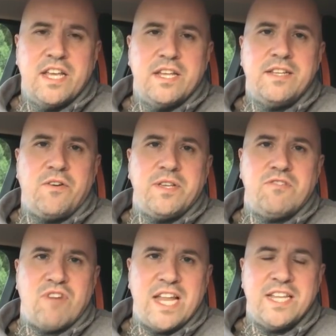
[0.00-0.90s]
9
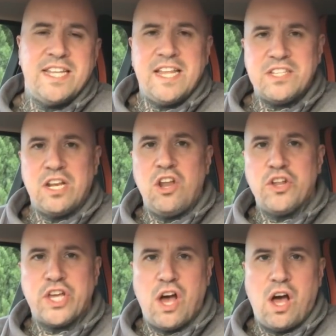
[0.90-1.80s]
grand. Now that's a lot
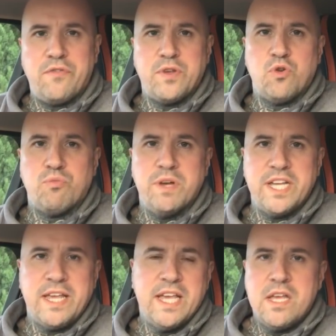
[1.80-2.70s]
of car for your
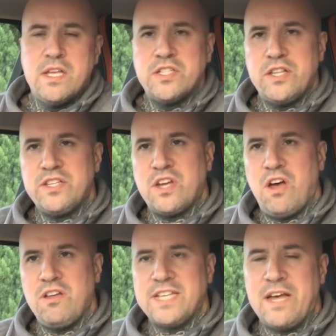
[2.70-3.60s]
money. So there's
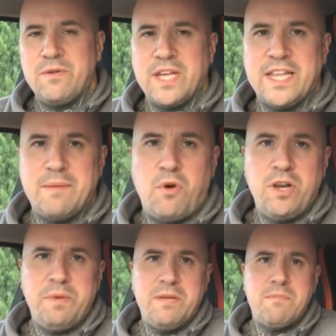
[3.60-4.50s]
cars out there that might
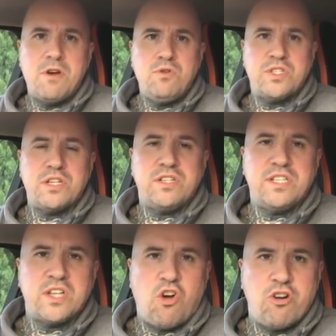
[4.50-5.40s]
not be the most
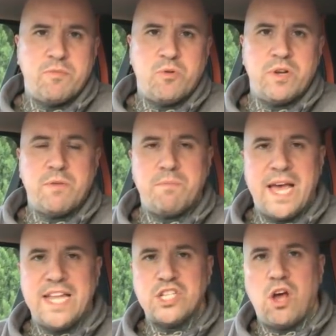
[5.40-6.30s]
desirable
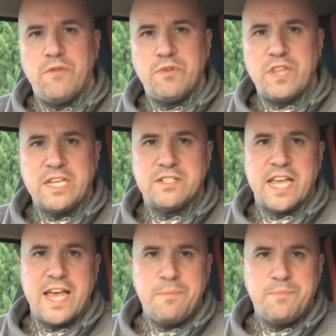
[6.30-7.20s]
compared to other things
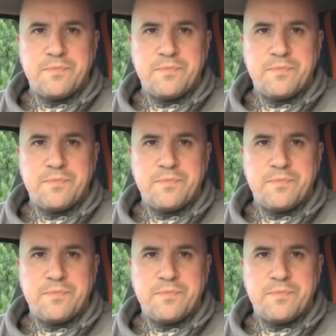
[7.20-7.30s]
there,